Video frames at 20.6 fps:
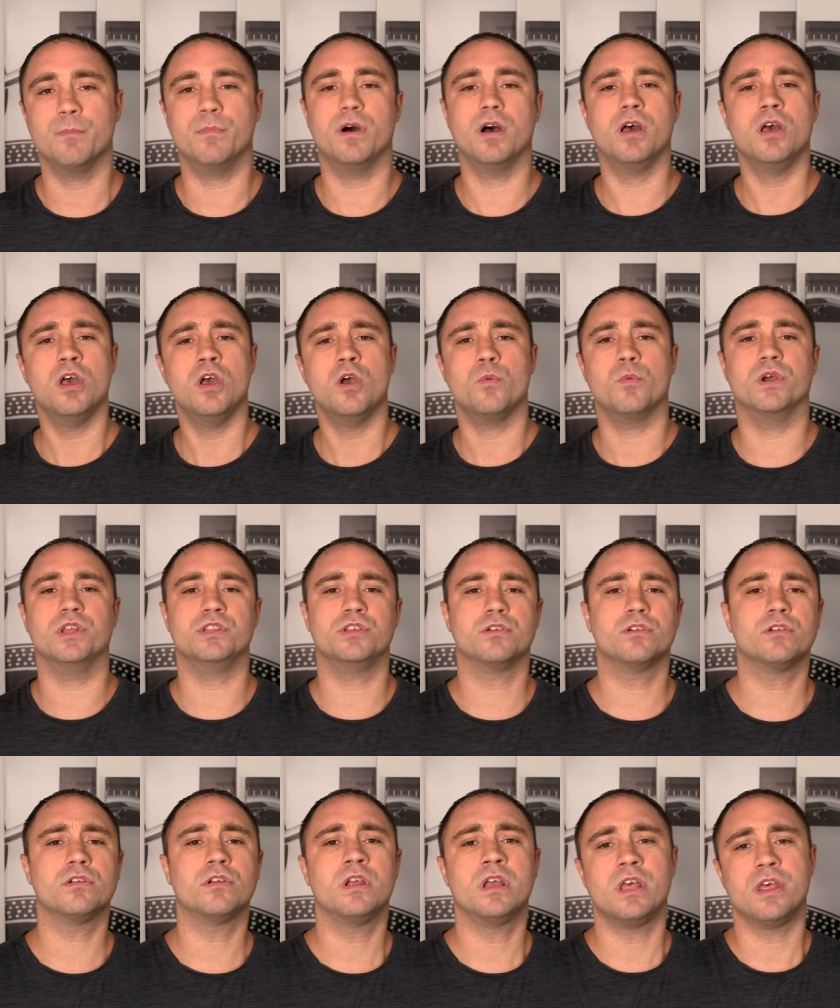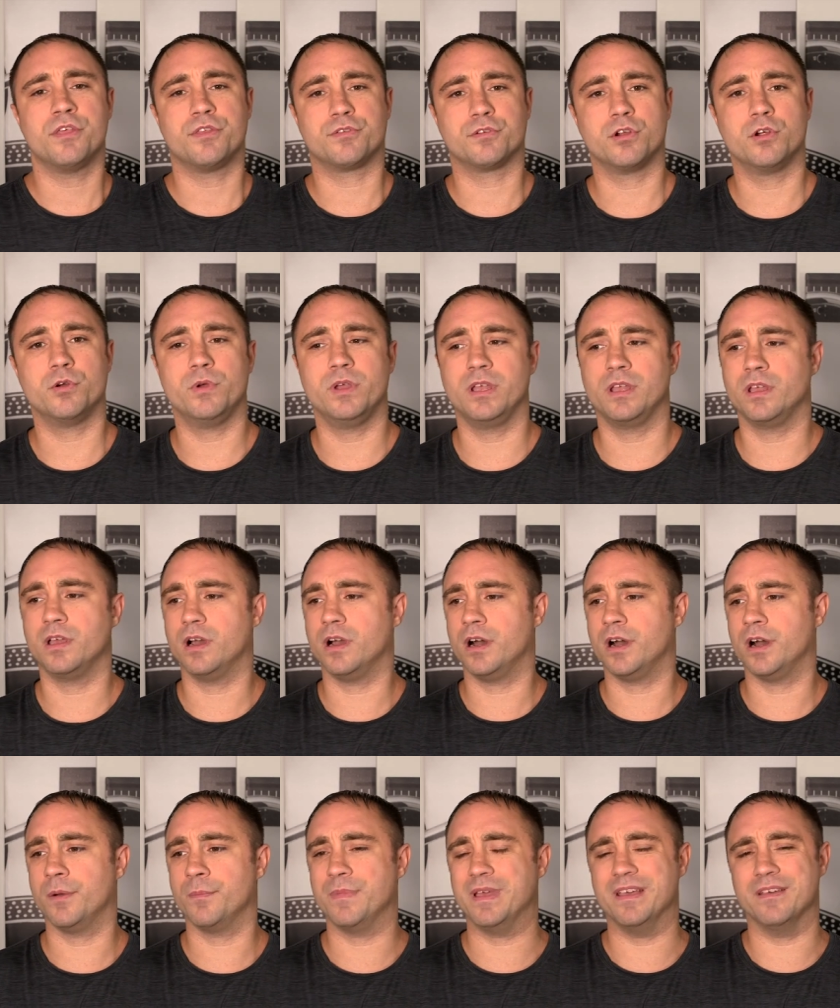But when you're throwing
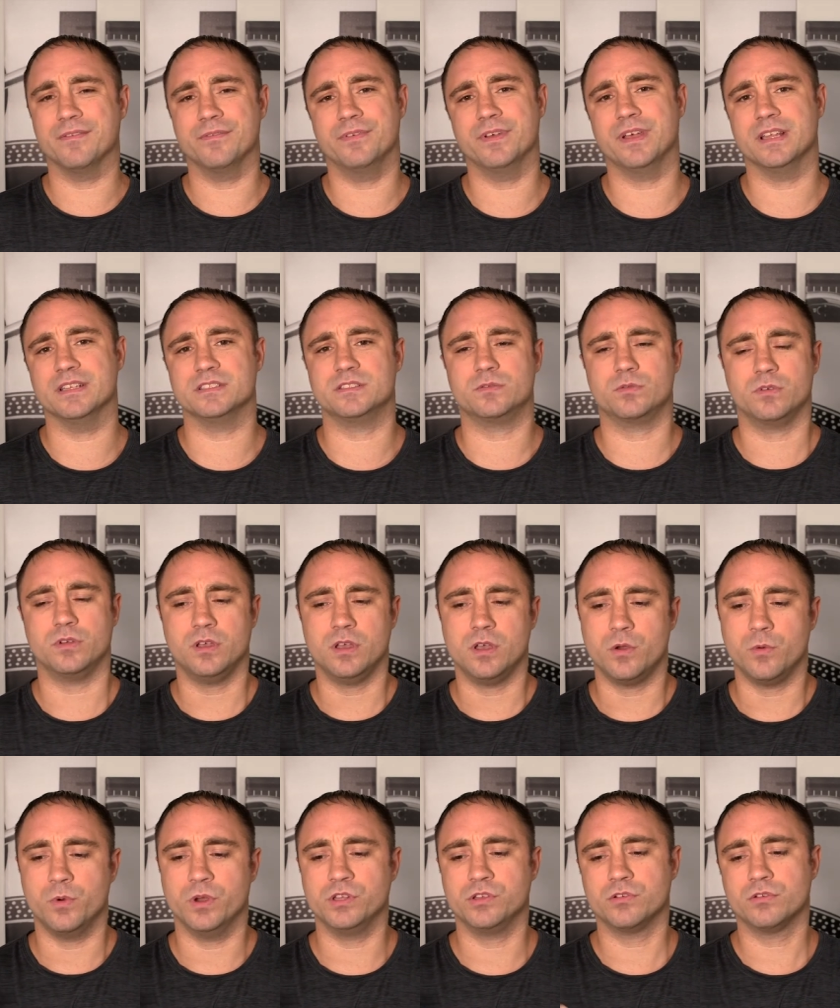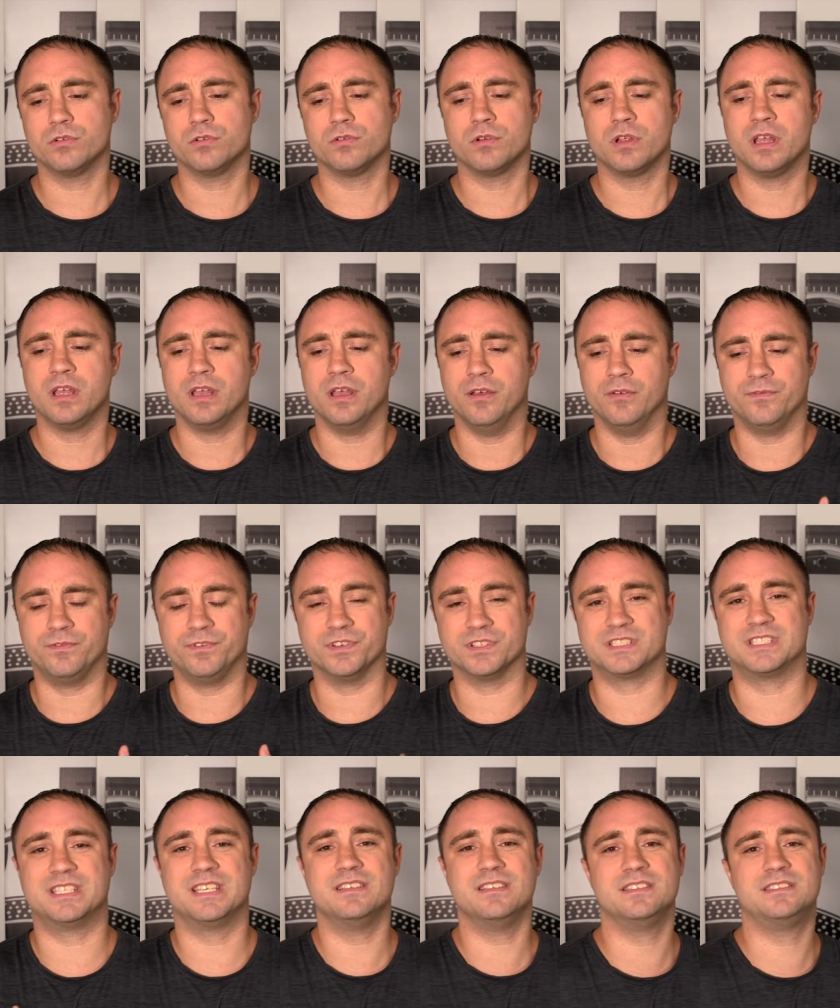um, events, when you're
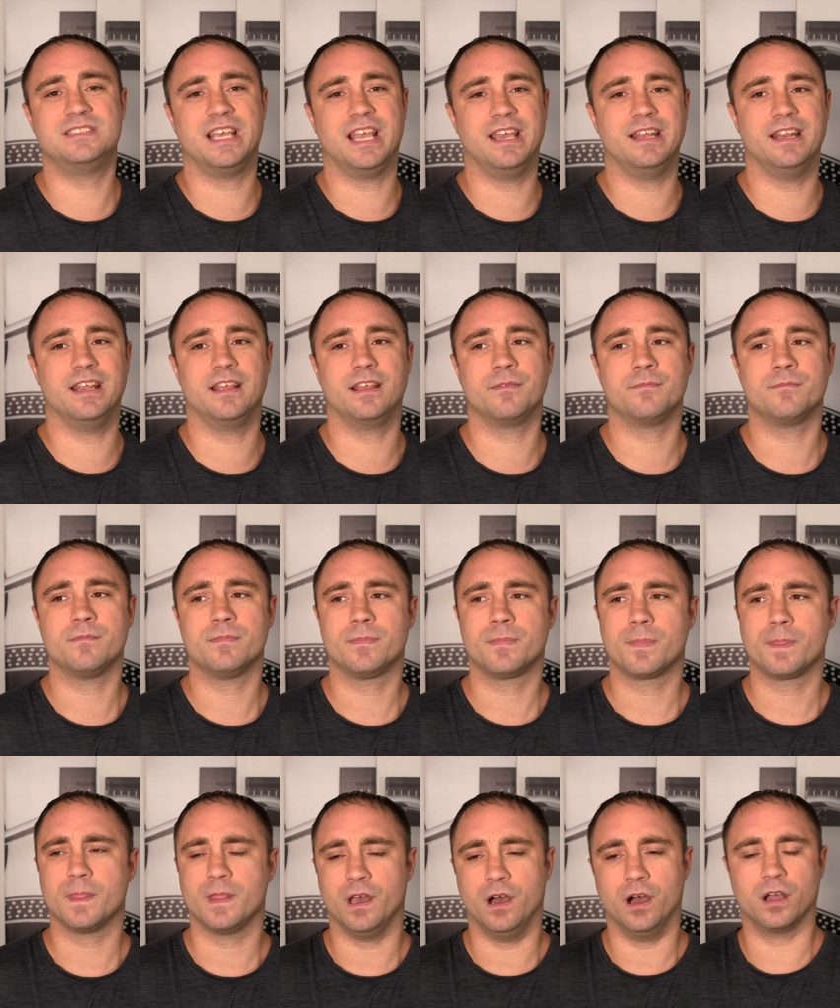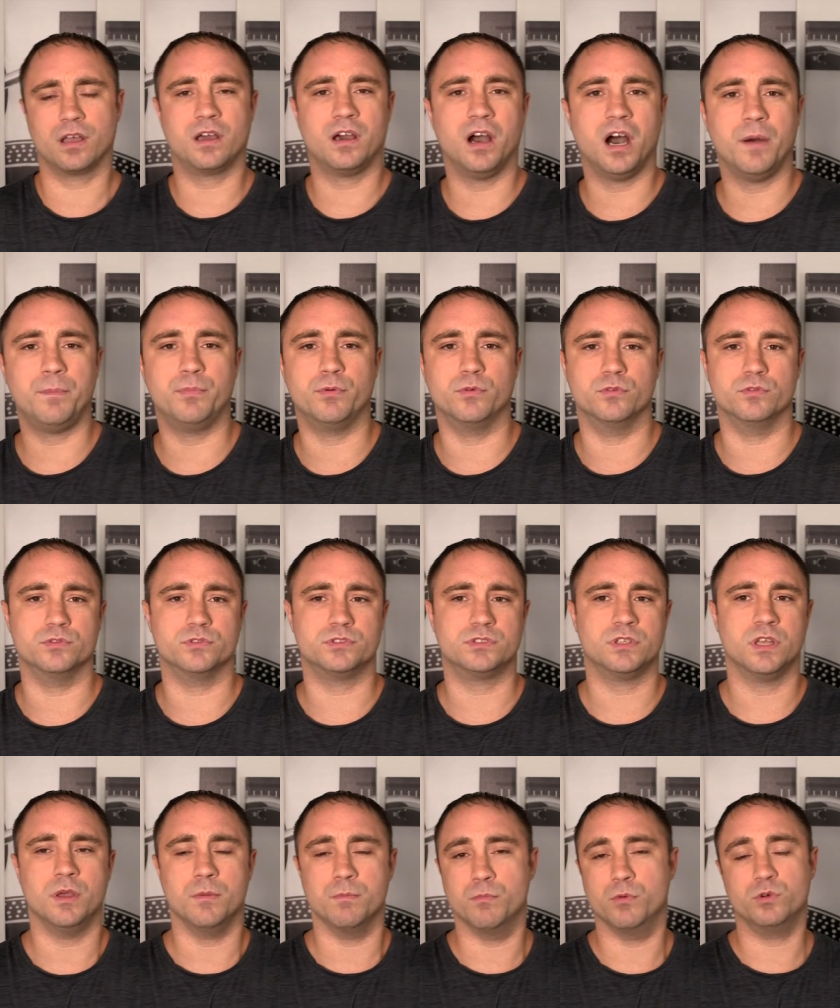facilitating a
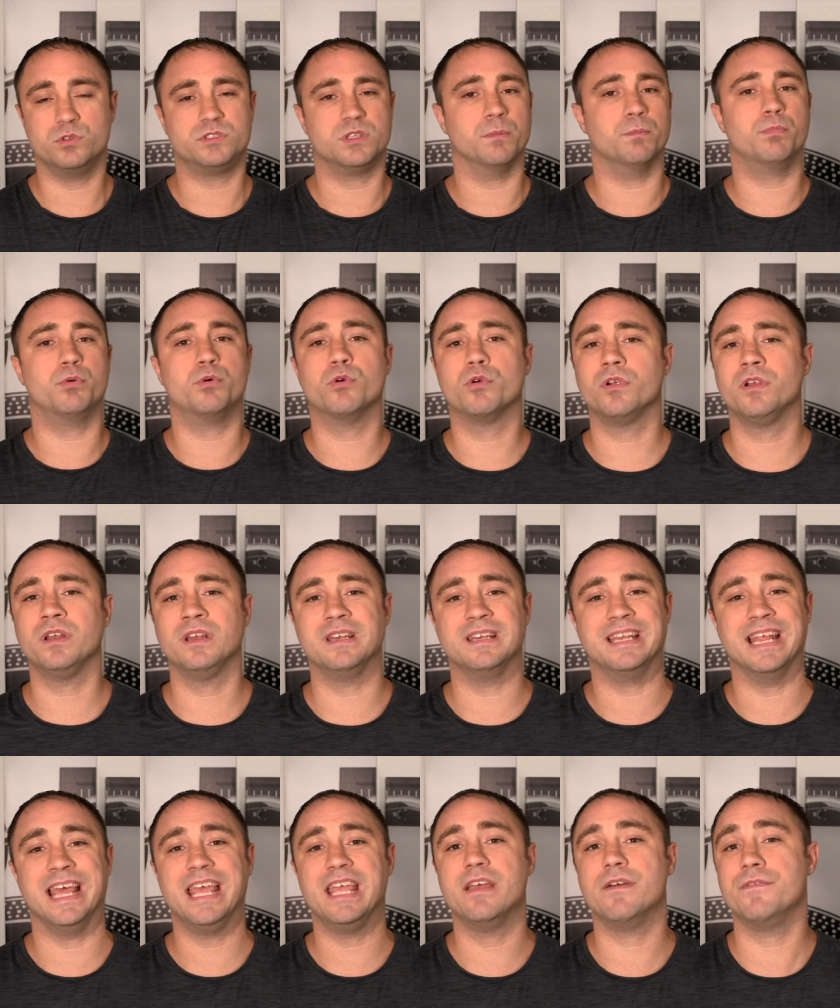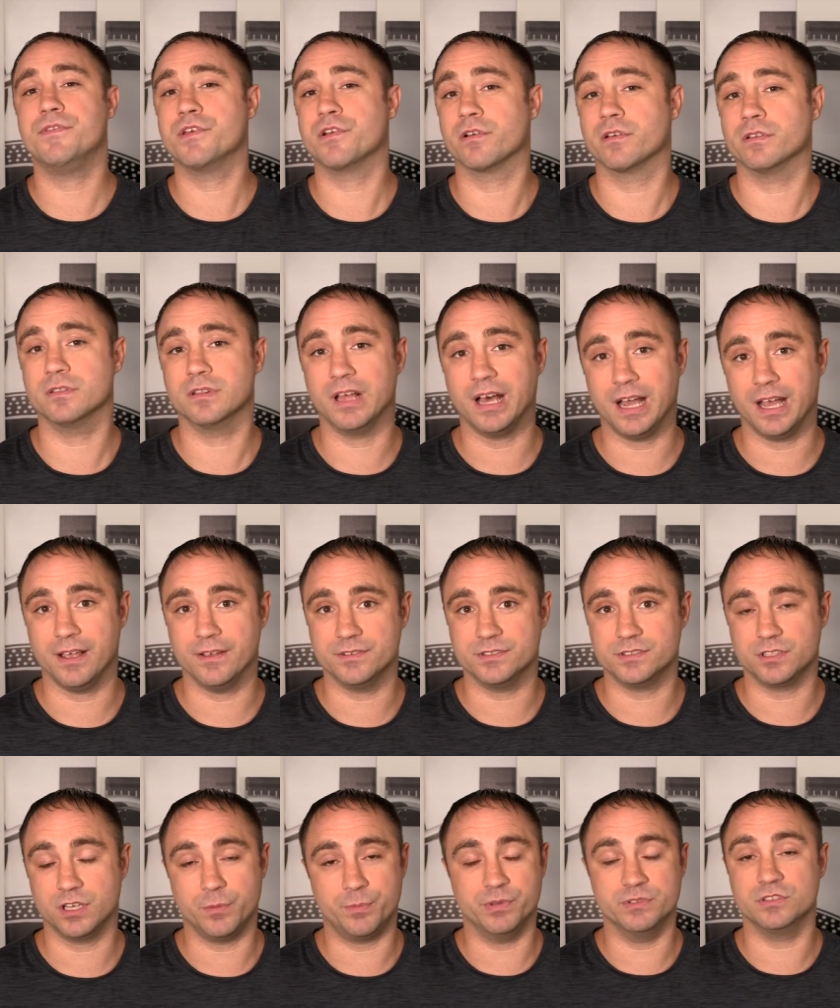couple's most important day of their
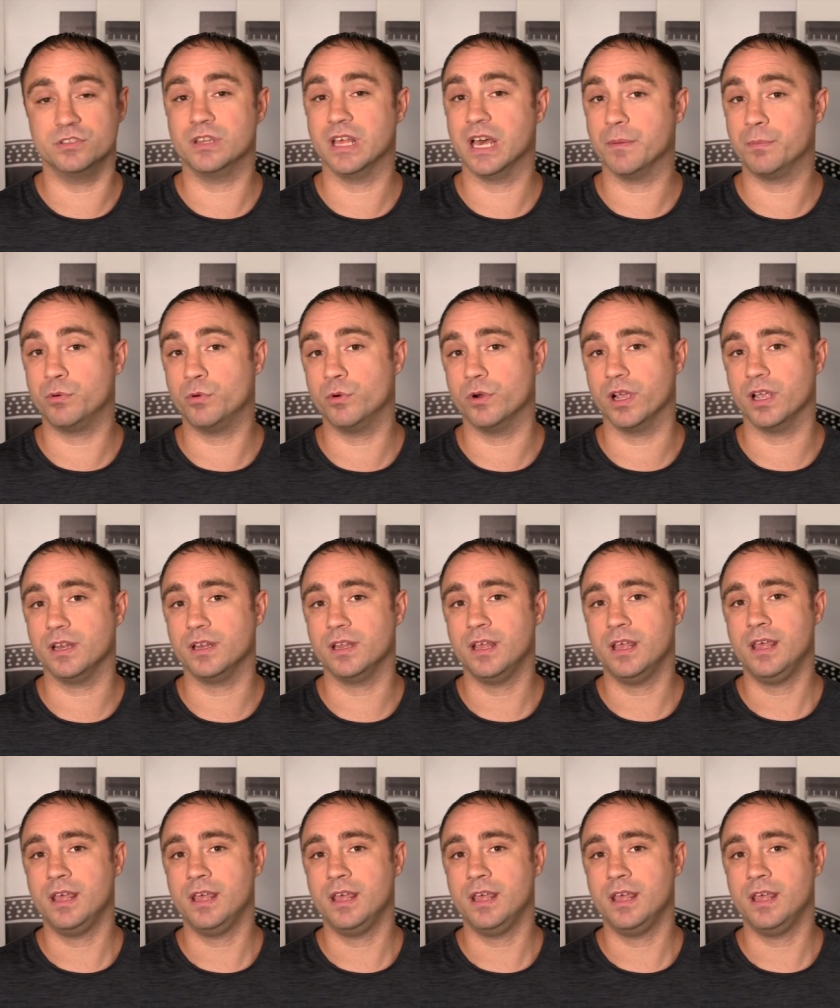lives up until that point,